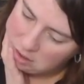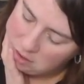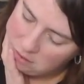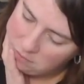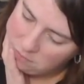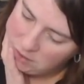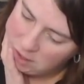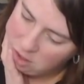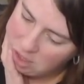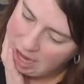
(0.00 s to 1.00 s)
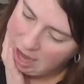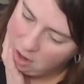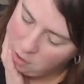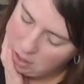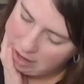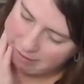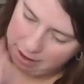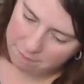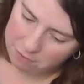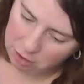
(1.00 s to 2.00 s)
figured out except
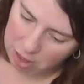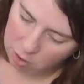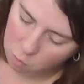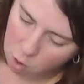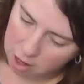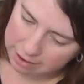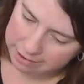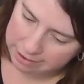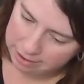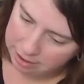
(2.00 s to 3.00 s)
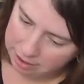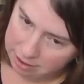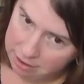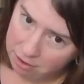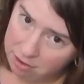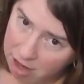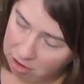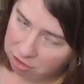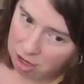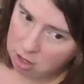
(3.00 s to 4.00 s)
for like one
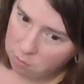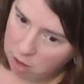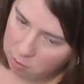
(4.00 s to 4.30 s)
section where I wasn't